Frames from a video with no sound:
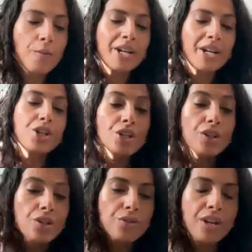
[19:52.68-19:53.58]
for my
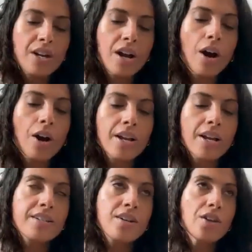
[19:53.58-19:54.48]
children
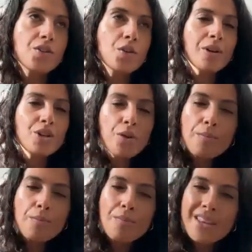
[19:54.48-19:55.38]
is not so much the
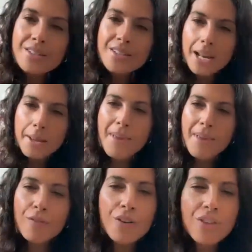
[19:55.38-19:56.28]
meals that I
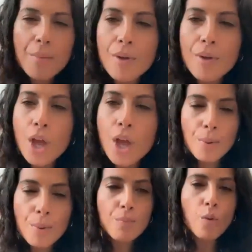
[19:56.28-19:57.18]
make for them,
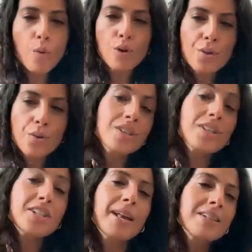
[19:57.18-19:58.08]
but more so the
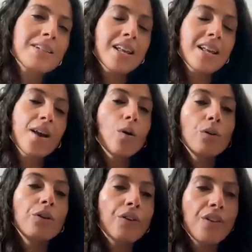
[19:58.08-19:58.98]
space that I
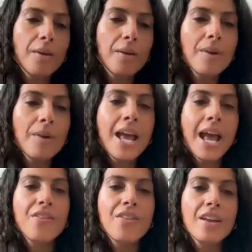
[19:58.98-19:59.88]
hold for them
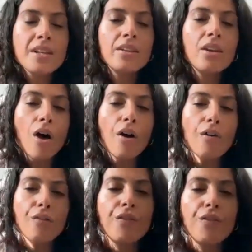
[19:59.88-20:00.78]
and the
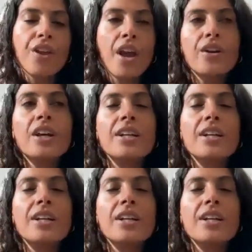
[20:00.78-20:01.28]
love, the